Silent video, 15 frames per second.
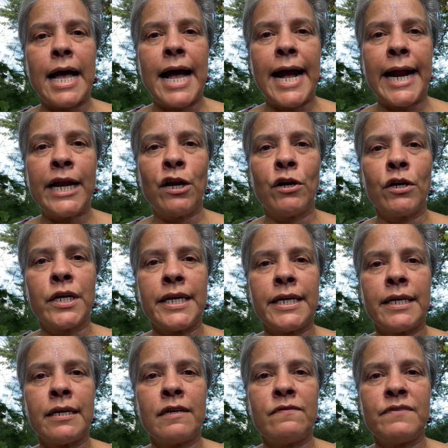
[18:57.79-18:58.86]

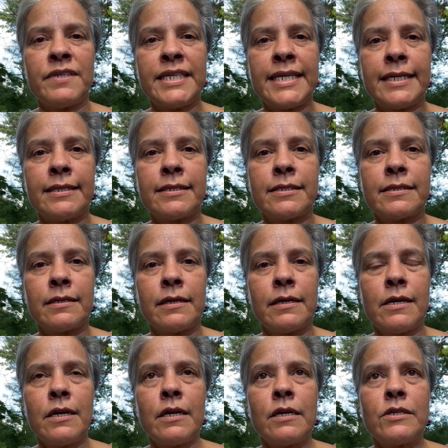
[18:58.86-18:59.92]
hierarchy of needs.
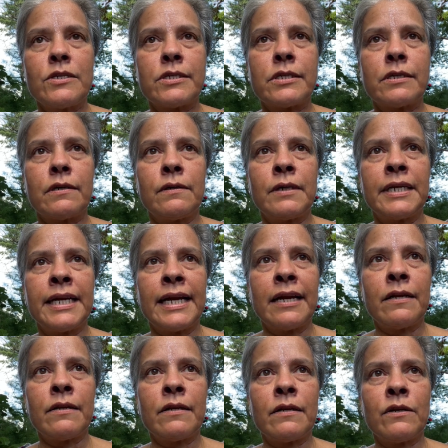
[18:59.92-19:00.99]
So
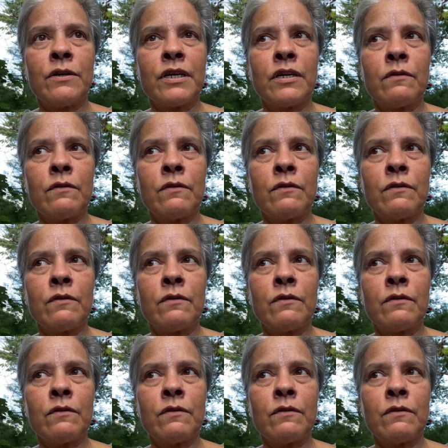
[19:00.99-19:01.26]
again, you're going to